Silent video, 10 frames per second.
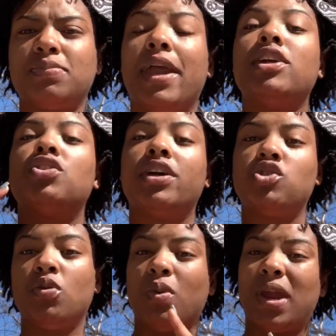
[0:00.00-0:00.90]
Make sure
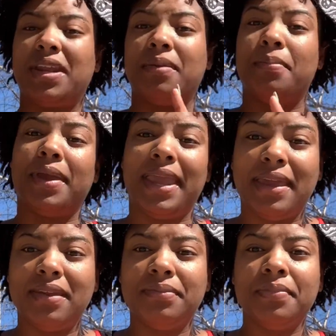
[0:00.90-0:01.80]
that you braid and
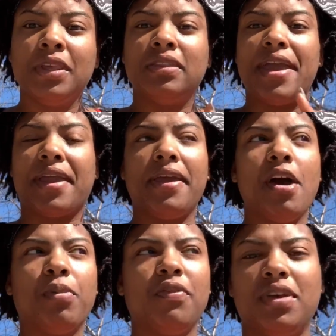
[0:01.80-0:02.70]
band. That can
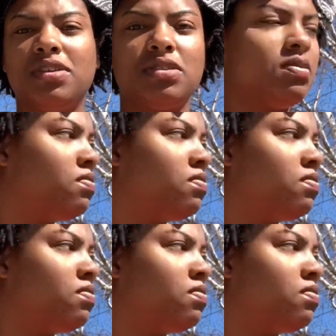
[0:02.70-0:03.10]
help prevent